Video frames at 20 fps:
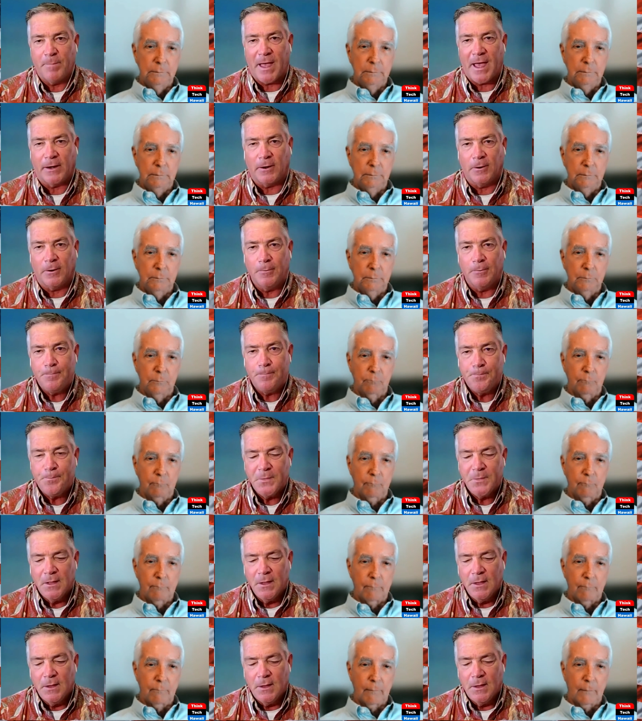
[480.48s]
Speaker 1: battle.
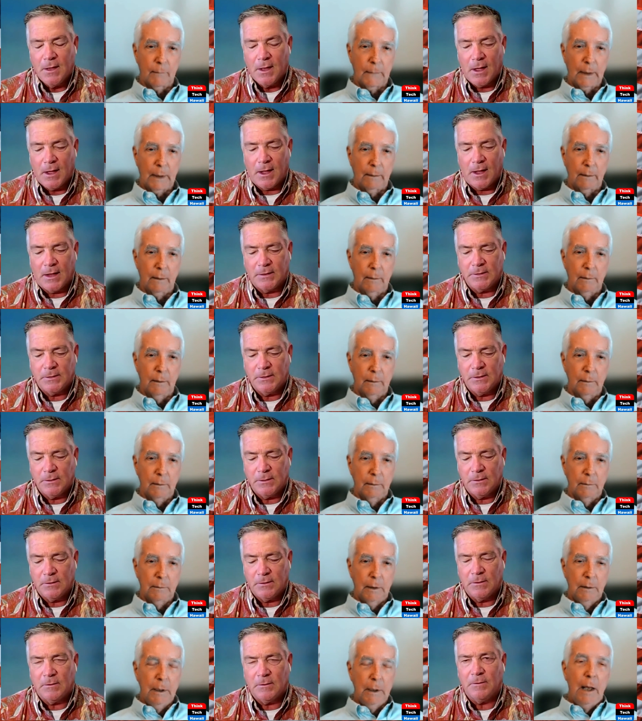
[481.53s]
Uh,
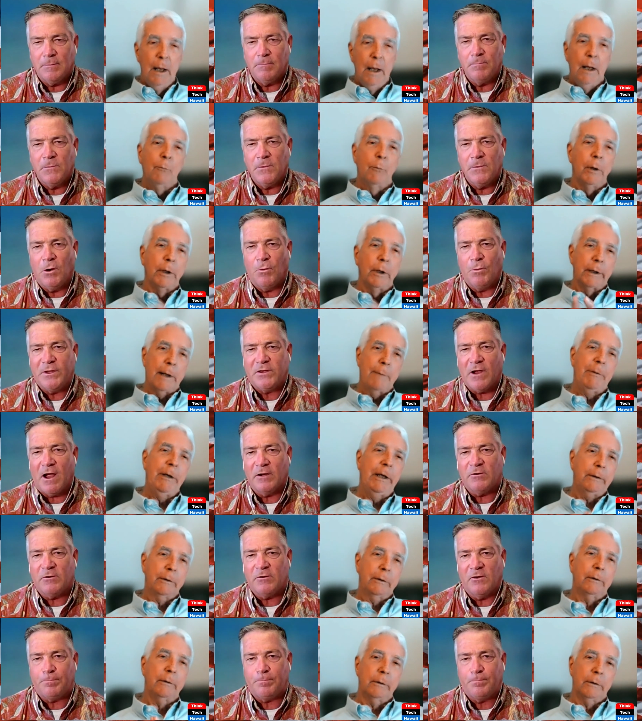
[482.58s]
you know, well, we talked
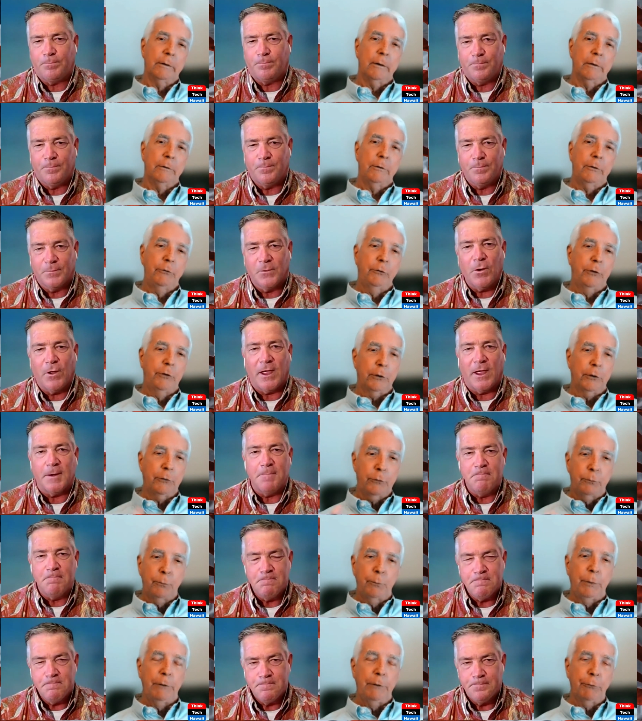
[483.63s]
just go
Speaker 2: ahead. Just
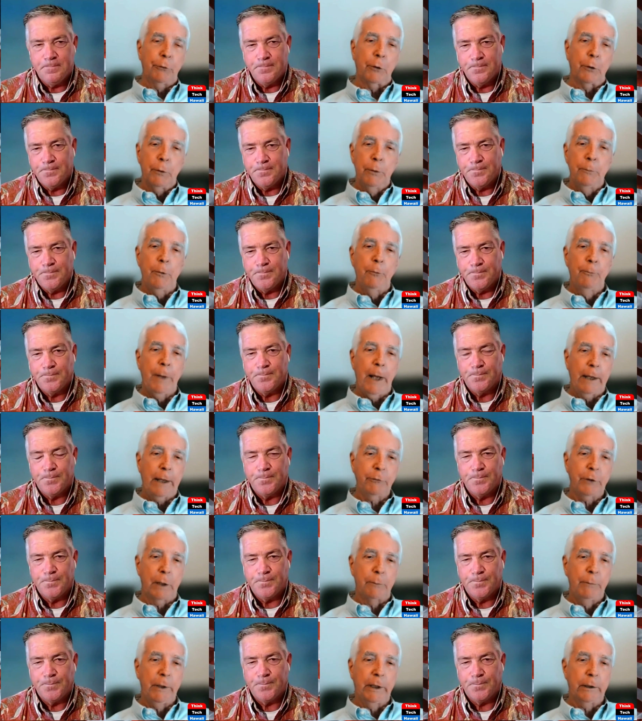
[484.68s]
before we move past
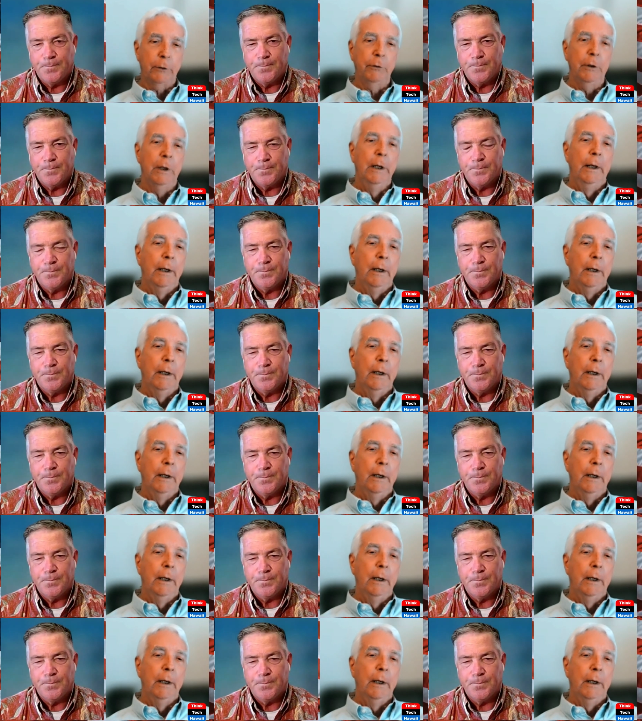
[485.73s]
that, because